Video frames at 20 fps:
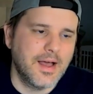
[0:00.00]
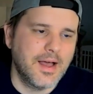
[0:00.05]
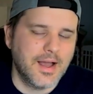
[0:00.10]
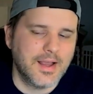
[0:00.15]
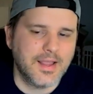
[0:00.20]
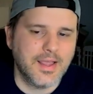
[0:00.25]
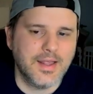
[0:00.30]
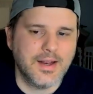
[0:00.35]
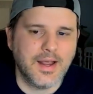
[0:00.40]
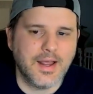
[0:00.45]

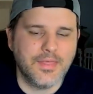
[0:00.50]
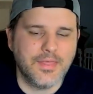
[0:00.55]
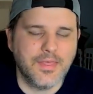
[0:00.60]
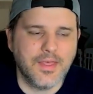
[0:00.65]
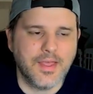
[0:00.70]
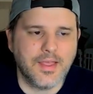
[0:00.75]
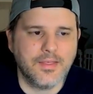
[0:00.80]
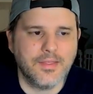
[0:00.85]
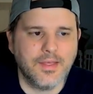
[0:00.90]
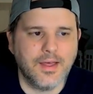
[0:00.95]
Again, I
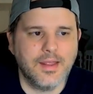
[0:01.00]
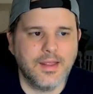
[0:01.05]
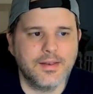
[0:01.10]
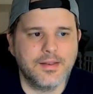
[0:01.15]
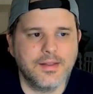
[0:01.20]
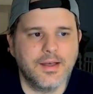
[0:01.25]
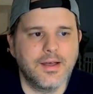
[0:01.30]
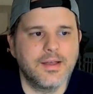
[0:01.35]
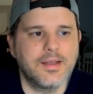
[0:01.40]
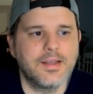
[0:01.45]
think
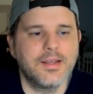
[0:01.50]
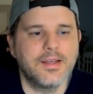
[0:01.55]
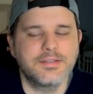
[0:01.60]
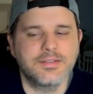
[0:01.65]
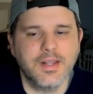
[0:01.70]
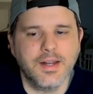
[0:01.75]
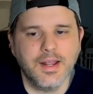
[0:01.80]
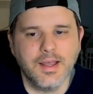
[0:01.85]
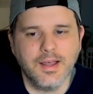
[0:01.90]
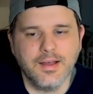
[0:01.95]
that he's
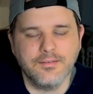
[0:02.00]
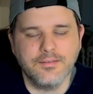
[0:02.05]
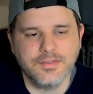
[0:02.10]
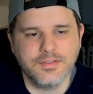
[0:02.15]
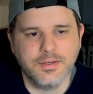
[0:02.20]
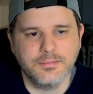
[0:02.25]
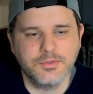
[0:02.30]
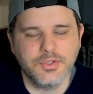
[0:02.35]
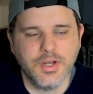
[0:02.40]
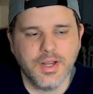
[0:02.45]
going to have
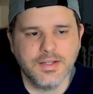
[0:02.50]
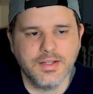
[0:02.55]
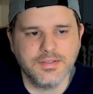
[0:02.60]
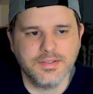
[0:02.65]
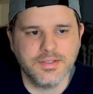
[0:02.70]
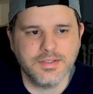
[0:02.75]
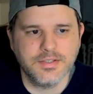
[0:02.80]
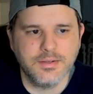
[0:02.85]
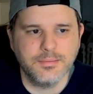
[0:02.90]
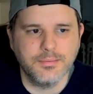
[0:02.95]
some
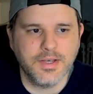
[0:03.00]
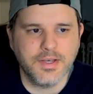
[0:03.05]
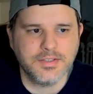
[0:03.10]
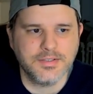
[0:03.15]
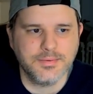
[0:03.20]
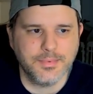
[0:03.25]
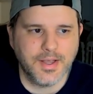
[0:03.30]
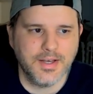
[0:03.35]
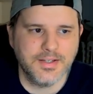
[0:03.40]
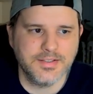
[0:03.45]
chances to make
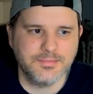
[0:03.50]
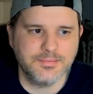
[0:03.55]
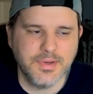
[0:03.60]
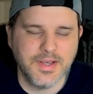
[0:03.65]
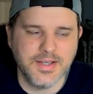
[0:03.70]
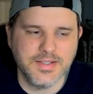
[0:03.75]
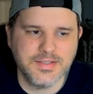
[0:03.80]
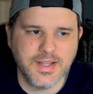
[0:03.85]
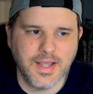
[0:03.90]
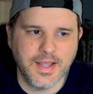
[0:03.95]
some guys
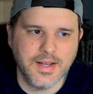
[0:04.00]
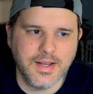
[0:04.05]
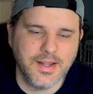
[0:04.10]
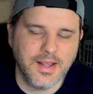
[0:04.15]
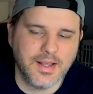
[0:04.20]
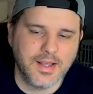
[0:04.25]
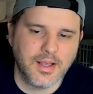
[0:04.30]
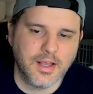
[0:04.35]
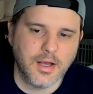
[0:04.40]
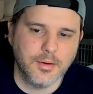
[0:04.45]
miss and
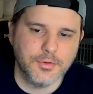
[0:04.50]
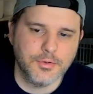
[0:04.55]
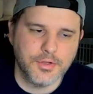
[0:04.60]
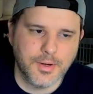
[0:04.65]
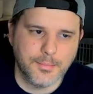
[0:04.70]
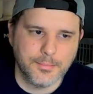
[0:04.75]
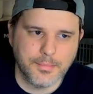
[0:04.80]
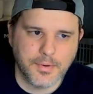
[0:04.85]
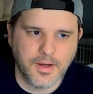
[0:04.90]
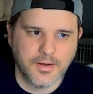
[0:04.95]
take a couple
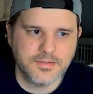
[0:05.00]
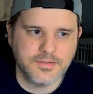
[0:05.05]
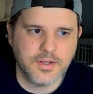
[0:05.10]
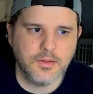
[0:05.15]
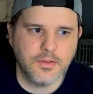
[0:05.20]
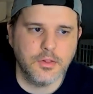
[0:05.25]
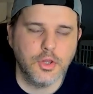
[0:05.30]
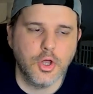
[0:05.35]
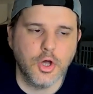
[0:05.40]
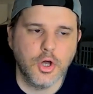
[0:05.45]
dump-offs
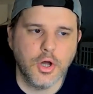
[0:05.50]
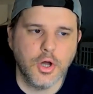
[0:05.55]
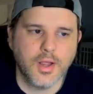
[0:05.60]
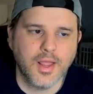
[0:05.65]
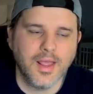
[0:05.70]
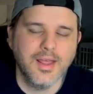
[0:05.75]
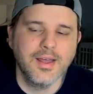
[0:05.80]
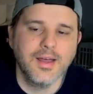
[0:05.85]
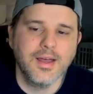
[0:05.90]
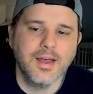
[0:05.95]
long
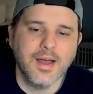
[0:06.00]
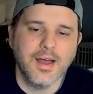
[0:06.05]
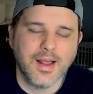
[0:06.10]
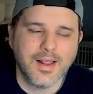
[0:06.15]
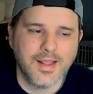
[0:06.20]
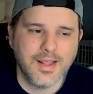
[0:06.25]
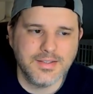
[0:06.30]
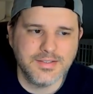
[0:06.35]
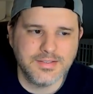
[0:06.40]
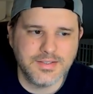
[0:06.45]

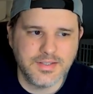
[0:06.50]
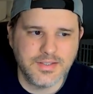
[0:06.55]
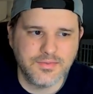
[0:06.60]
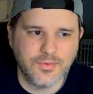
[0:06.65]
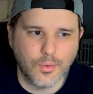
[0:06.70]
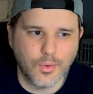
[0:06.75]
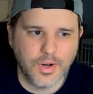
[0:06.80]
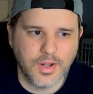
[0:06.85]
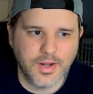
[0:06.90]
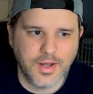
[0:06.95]
against this
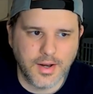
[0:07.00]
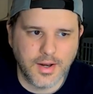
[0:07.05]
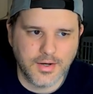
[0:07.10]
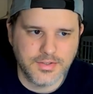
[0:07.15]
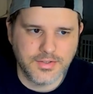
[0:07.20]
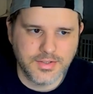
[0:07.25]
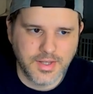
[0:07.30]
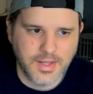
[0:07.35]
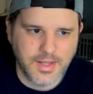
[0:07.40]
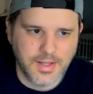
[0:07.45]

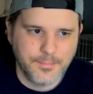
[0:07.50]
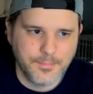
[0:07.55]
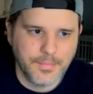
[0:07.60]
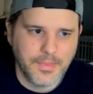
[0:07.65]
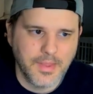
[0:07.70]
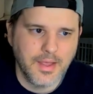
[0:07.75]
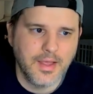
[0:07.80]
49ers D.